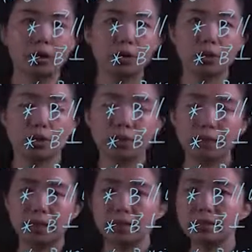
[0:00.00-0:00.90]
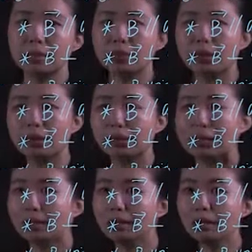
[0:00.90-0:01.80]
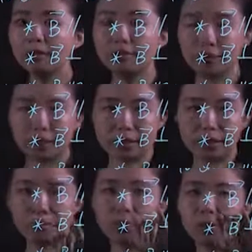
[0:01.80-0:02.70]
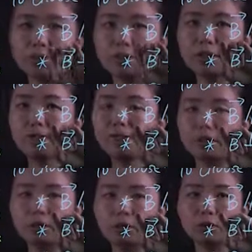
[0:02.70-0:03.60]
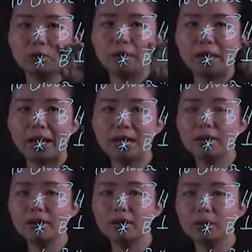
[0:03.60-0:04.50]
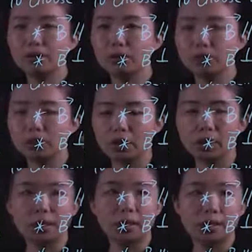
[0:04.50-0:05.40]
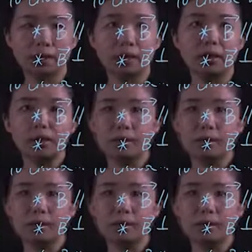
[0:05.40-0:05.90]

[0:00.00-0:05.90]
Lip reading: which means we want either, for example, the B field to be parallel to the